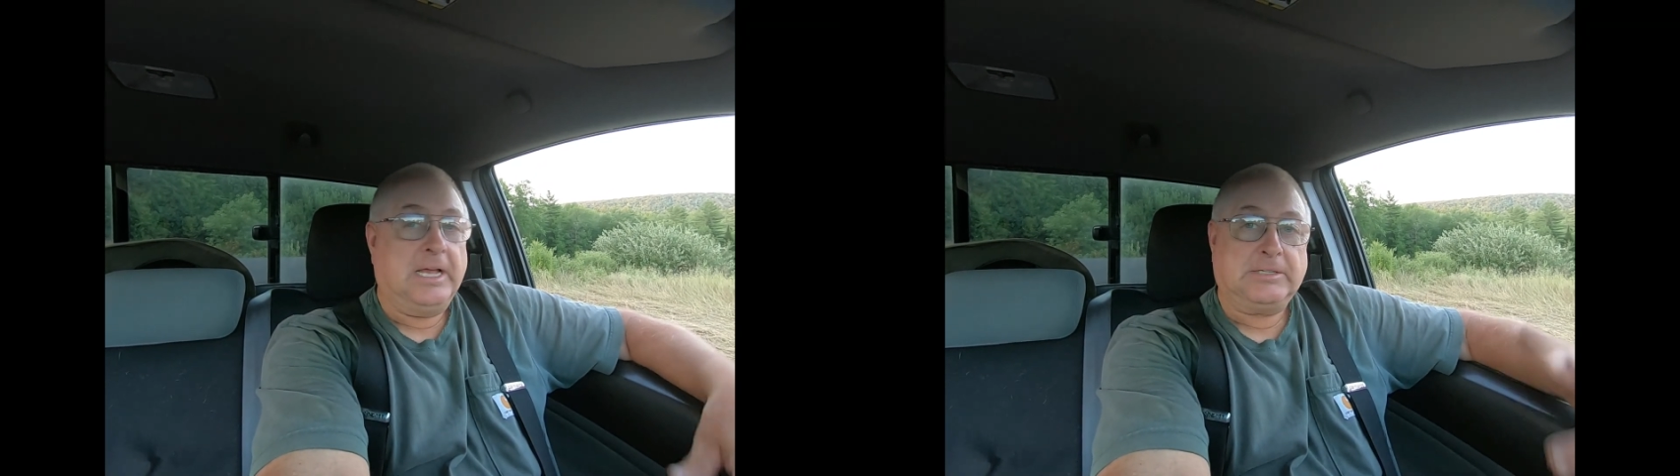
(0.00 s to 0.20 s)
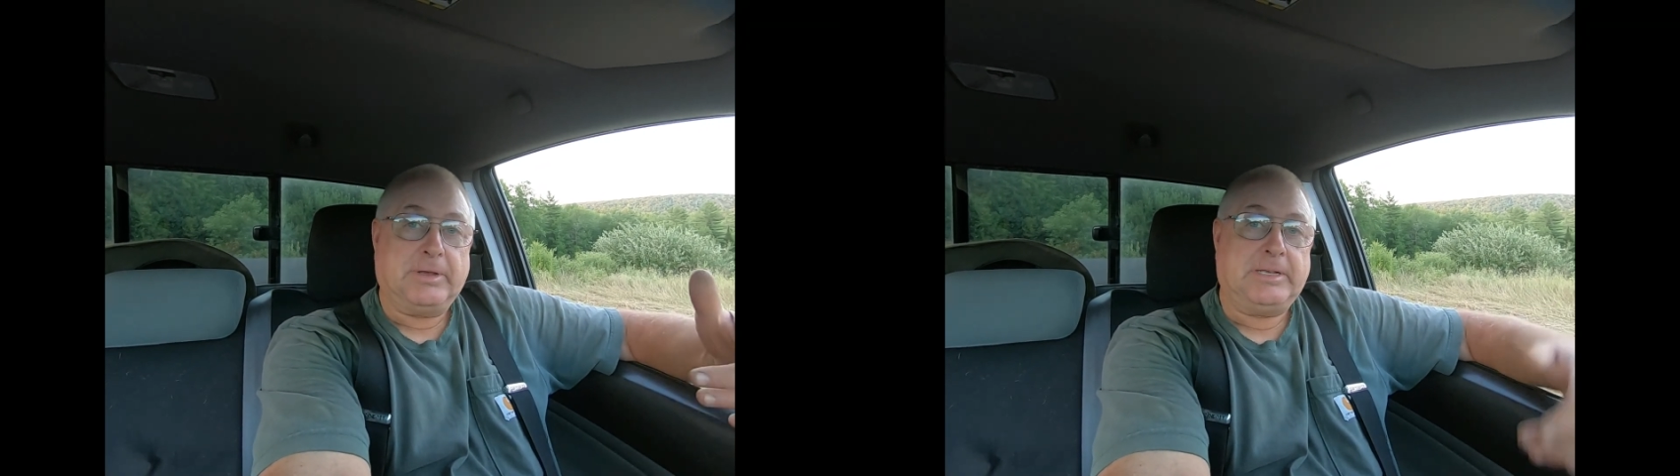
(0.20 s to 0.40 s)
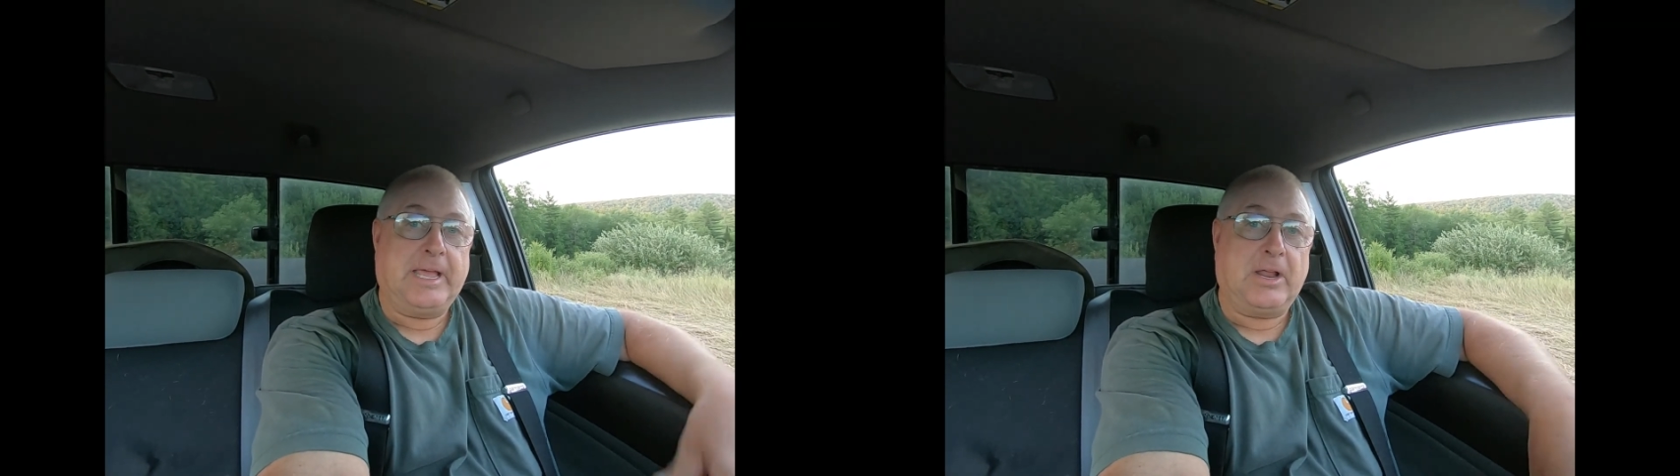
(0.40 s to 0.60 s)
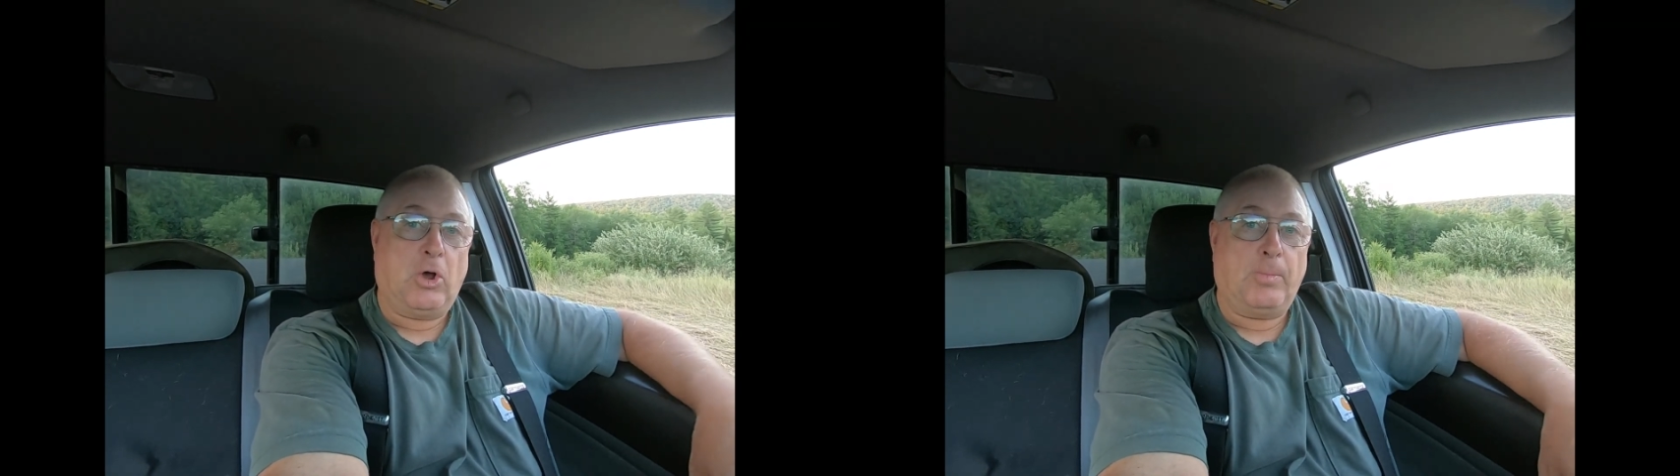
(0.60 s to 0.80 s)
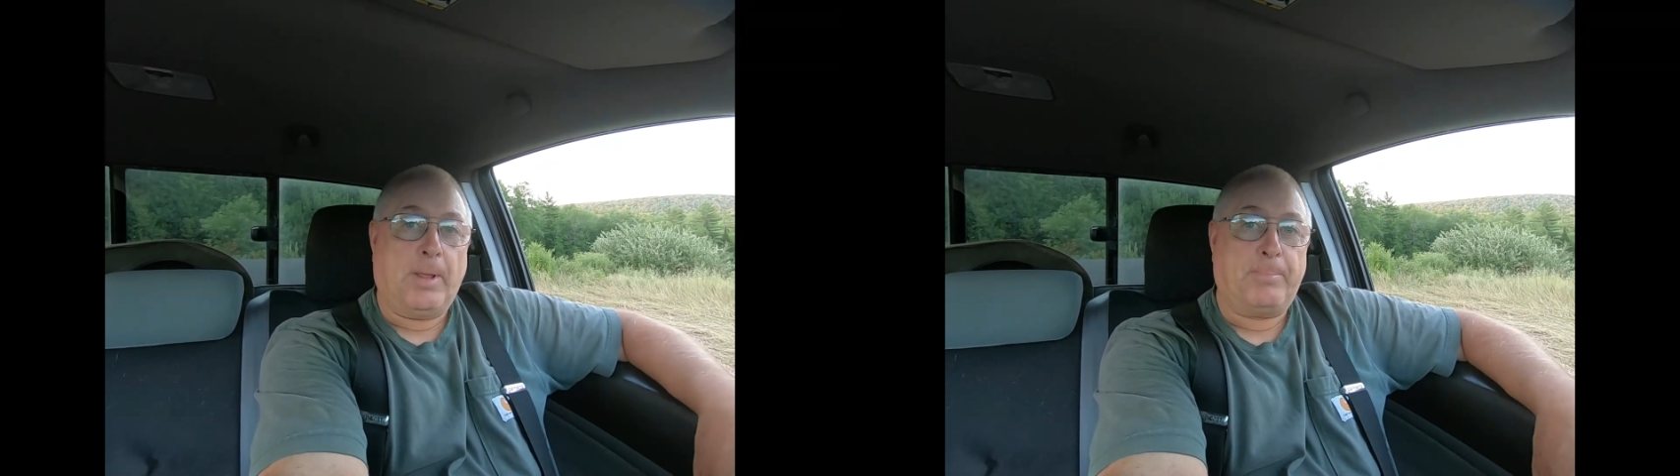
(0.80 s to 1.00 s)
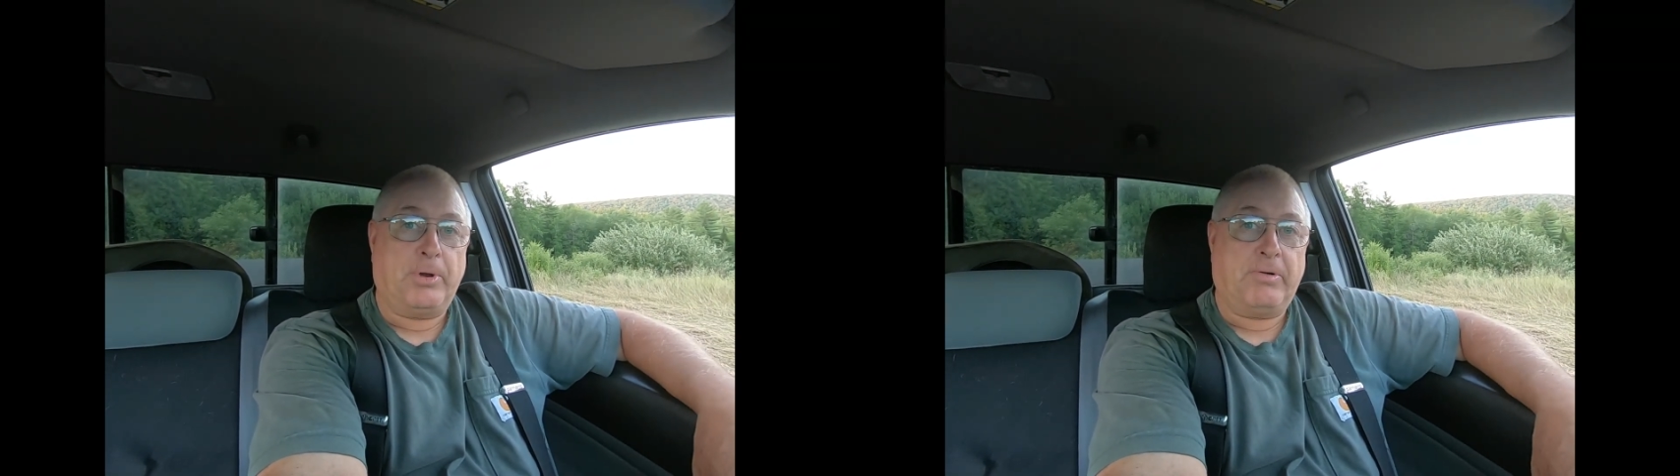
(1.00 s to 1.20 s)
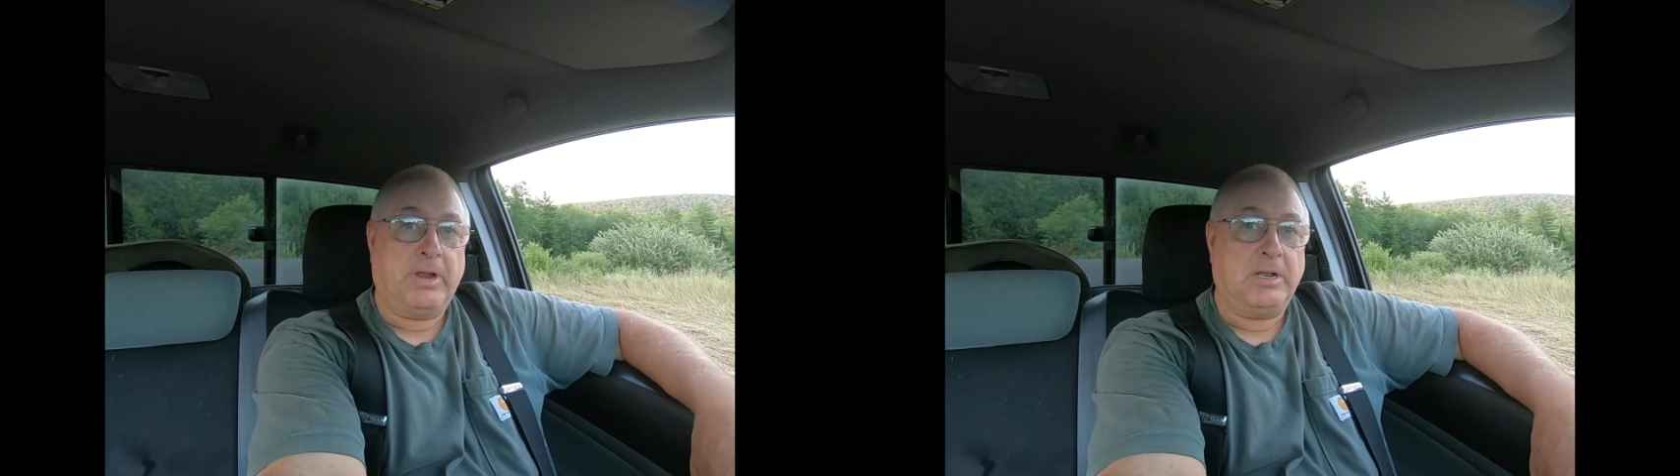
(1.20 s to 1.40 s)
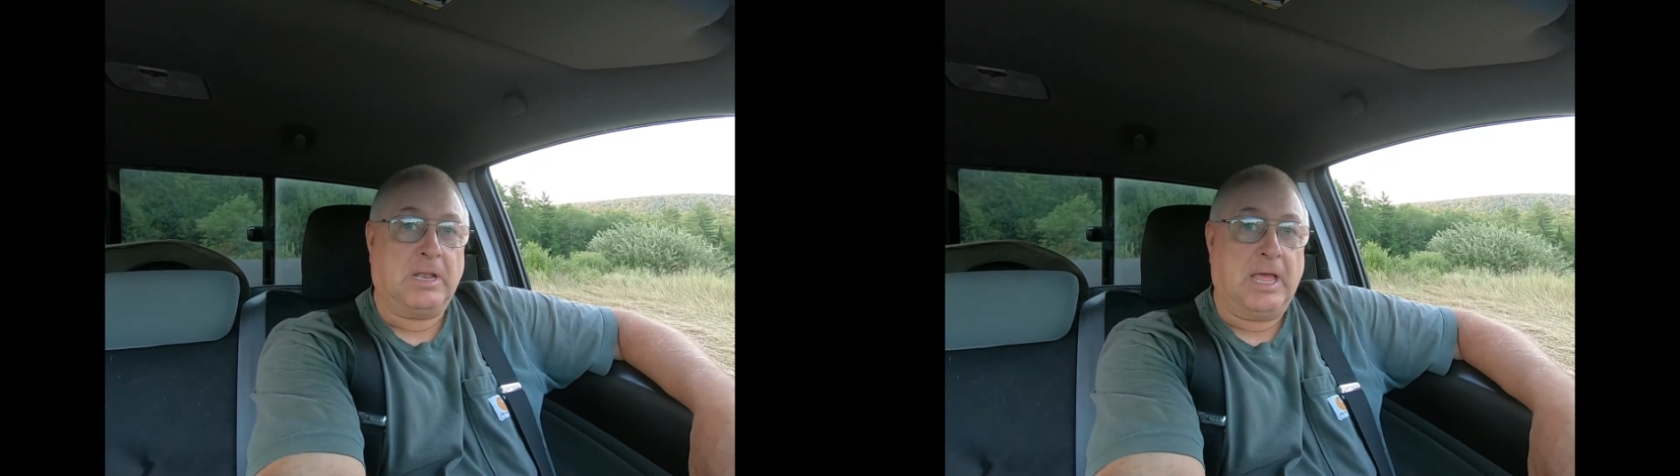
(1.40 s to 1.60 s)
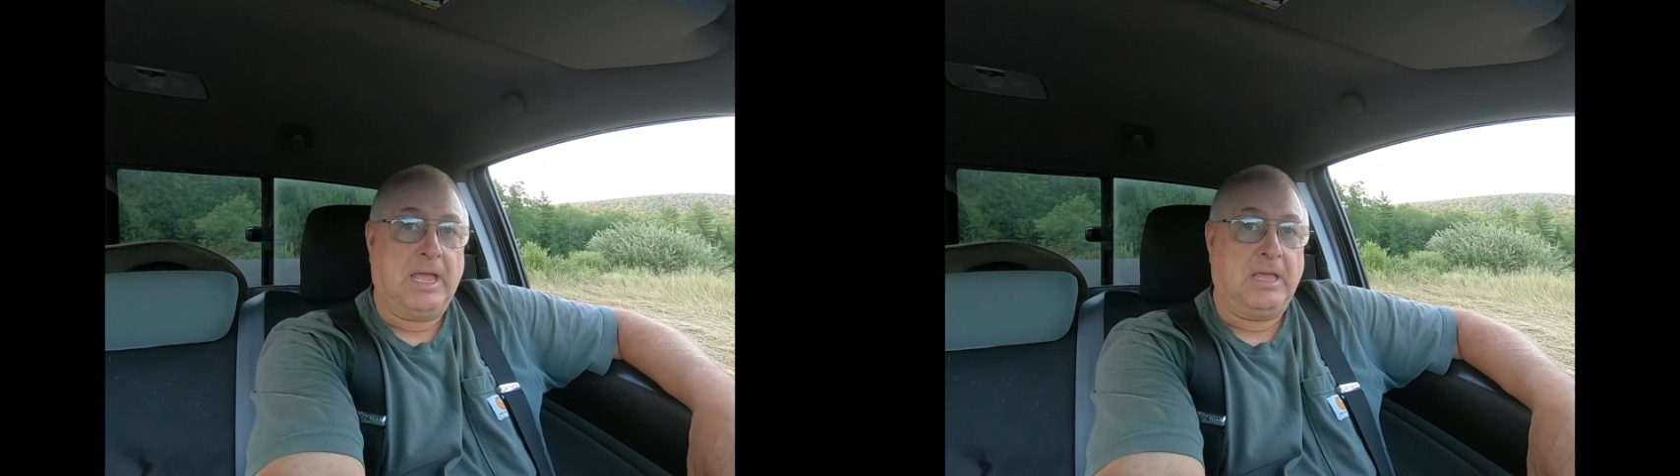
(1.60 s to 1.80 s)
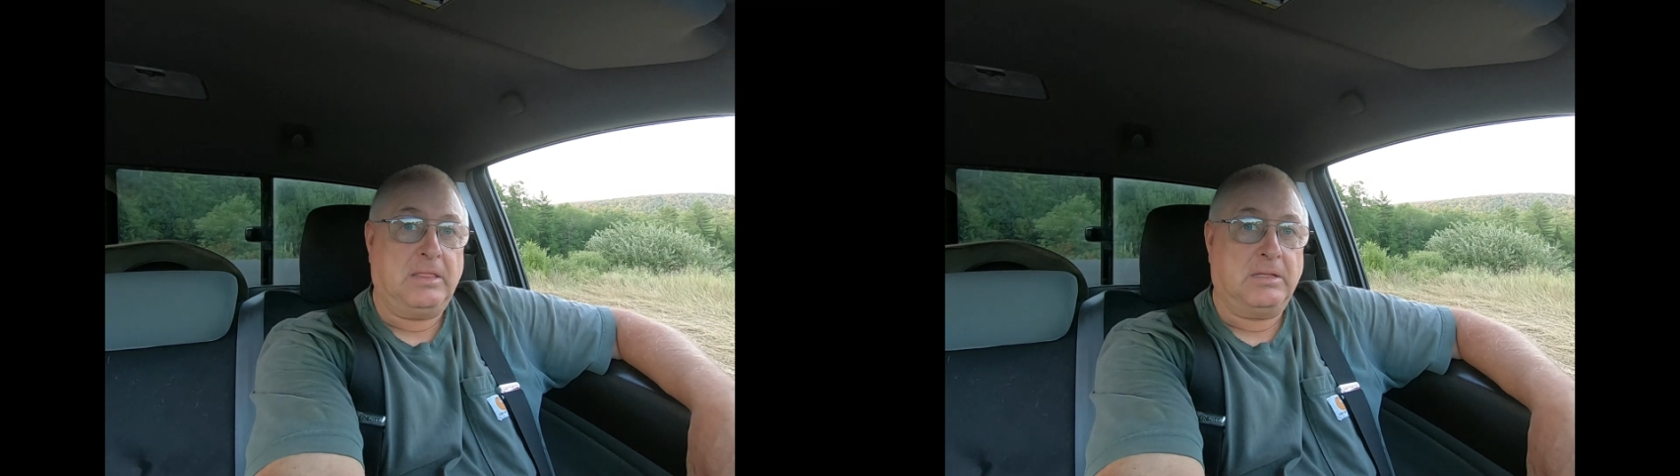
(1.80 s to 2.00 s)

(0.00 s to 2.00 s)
So I take it home and I put it right in the lathe.